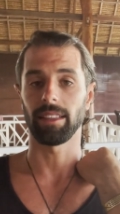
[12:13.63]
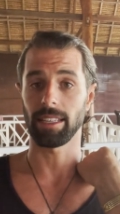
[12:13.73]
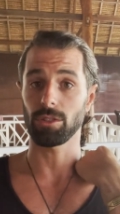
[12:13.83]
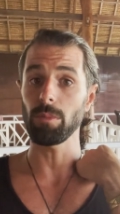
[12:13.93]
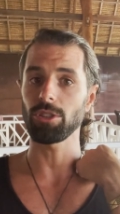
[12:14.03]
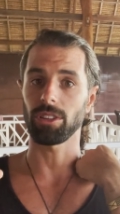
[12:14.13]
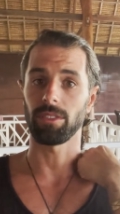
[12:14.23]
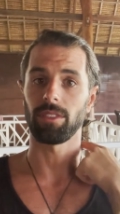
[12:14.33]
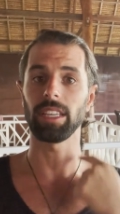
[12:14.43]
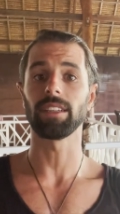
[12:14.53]
description
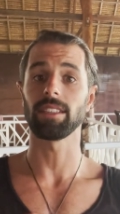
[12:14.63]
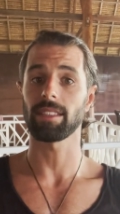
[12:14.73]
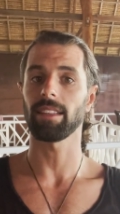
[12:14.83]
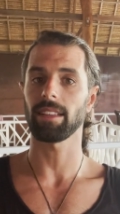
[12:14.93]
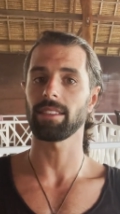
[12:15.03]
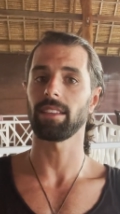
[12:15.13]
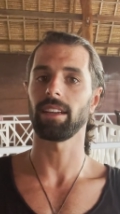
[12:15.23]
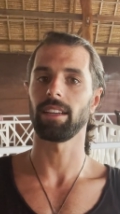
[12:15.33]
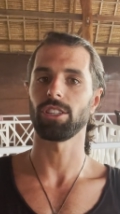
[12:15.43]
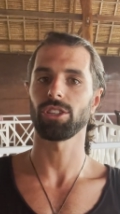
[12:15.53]
here, this sentence in
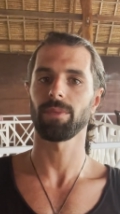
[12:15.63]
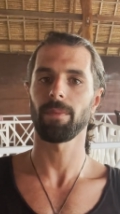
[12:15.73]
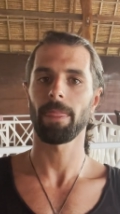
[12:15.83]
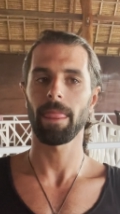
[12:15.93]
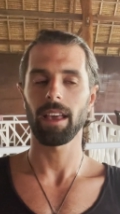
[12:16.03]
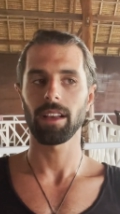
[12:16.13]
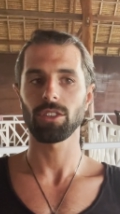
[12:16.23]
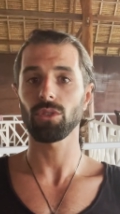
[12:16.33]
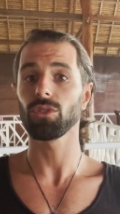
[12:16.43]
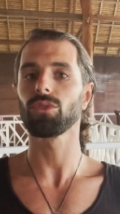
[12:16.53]
English.
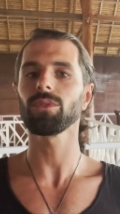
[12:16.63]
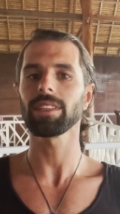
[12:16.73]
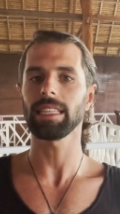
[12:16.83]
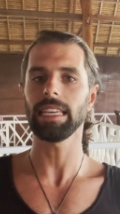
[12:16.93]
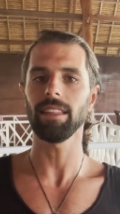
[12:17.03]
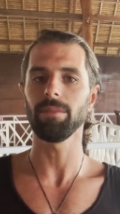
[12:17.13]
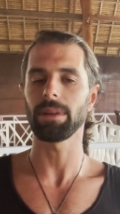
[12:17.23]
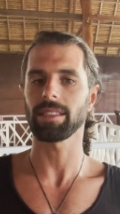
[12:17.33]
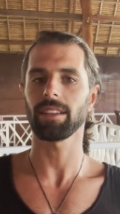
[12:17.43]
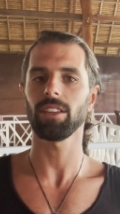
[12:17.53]
So you don't need
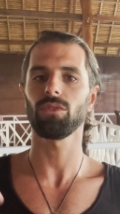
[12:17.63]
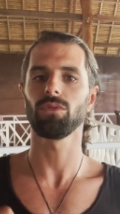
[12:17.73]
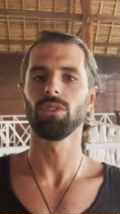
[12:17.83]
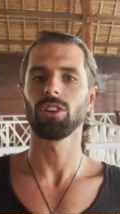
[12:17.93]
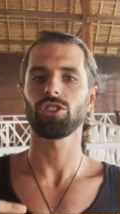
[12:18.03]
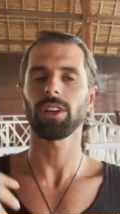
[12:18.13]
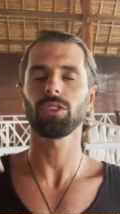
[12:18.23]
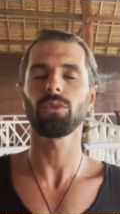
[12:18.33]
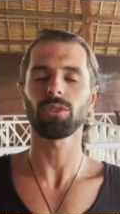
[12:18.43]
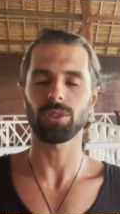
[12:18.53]
basically to try
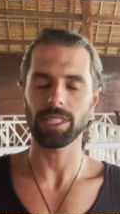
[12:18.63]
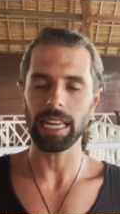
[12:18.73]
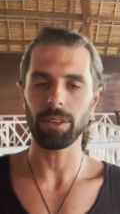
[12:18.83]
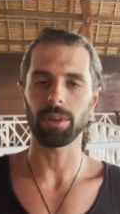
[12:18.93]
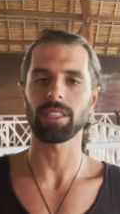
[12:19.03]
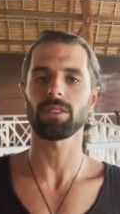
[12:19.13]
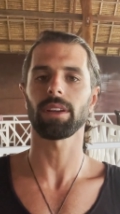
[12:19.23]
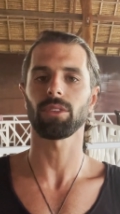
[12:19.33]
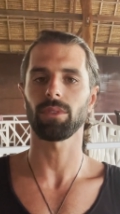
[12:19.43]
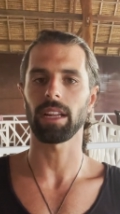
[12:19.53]
to understand what it's
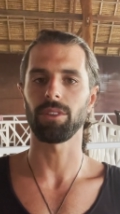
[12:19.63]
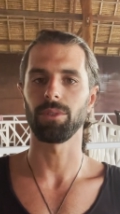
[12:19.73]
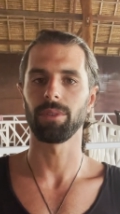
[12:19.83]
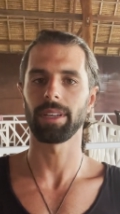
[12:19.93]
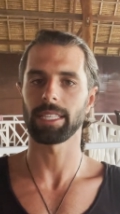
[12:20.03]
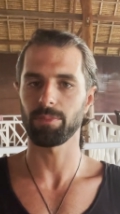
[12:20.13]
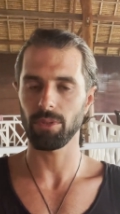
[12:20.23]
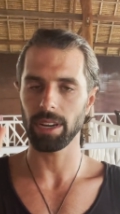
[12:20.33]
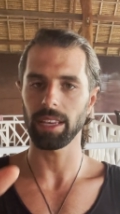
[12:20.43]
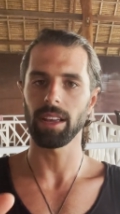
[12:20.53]
trying to tell you. It's
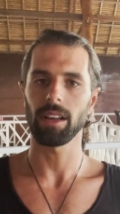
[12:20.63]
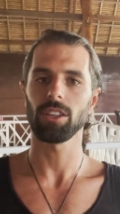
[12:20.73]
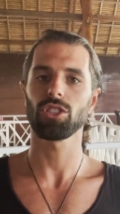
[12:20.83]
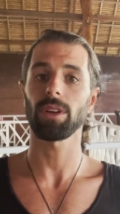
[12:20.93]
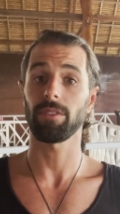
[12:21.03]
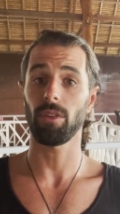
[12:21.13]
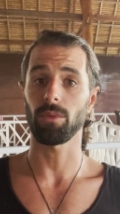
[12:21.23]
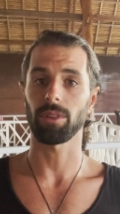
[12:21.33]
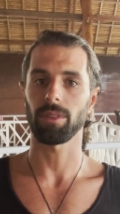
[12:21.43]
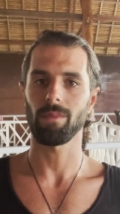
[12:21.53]
pretty
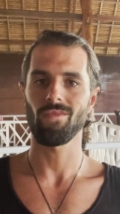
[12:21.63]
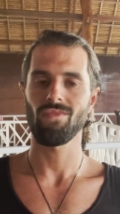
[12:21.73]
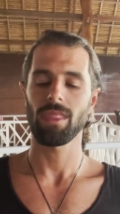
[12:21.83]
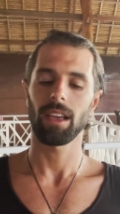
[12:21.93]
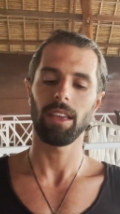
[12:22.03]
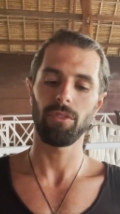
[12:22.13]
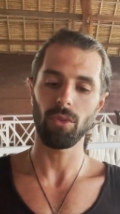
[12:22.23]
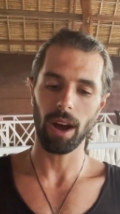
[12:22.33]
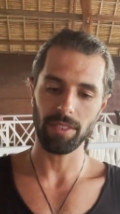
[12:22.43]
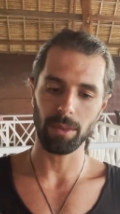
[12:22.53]
straightforward. If
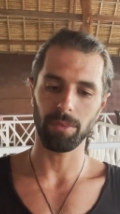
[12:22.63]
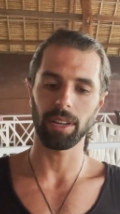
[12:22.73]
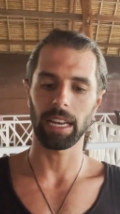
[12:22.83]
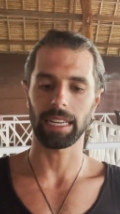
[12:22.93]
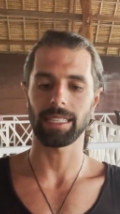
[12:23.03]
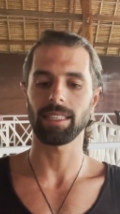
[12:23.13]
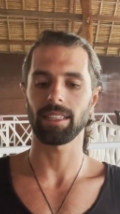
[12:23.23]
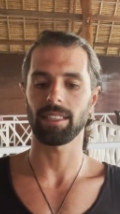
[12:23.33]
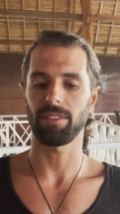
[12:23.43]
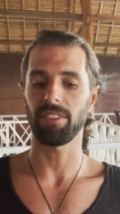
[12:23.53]
you have something like
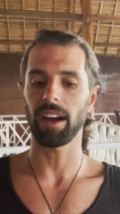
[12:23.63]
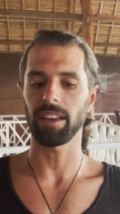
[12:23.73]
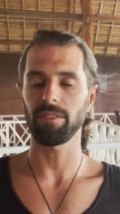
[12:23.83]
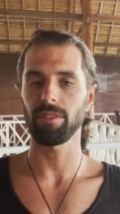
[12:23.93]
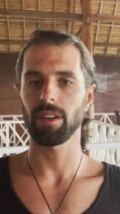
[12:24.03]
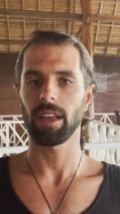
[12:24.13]
65,